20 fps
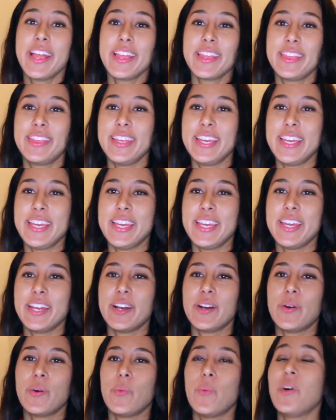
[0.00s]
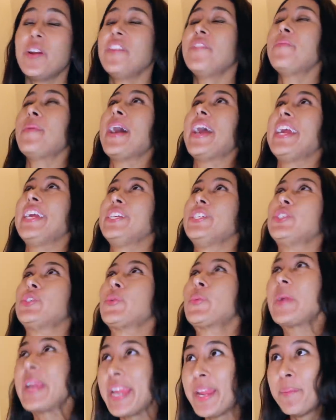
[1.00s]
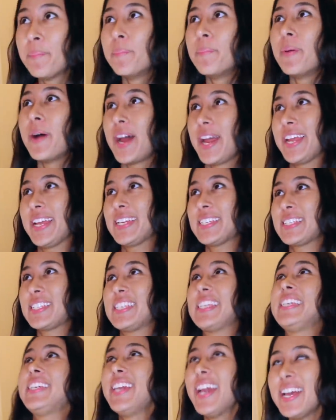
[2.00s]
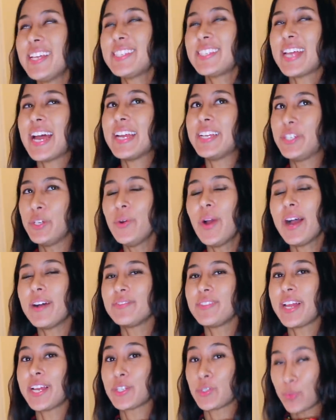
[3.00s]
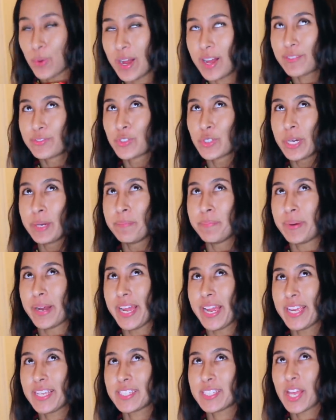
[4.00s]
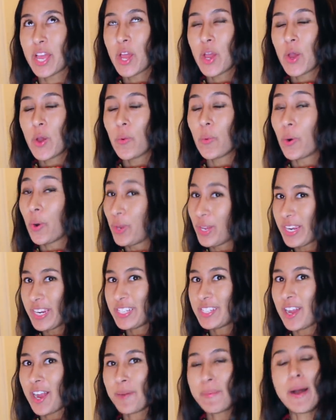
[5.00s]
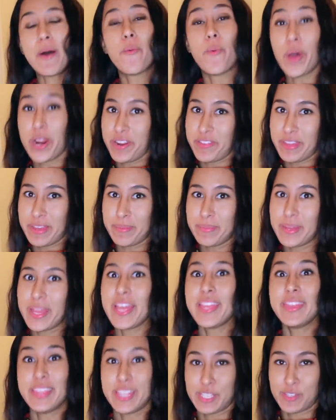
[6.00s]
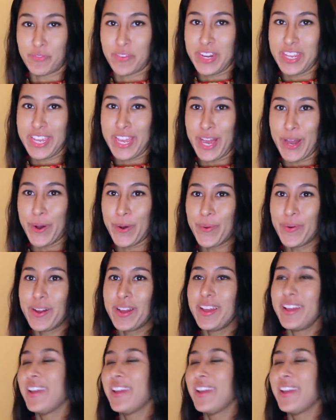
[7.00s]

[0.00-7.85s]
the one of my dream bikes. Yes, I do have like 12 dream bikes. We're only going to talk about one of them in this video,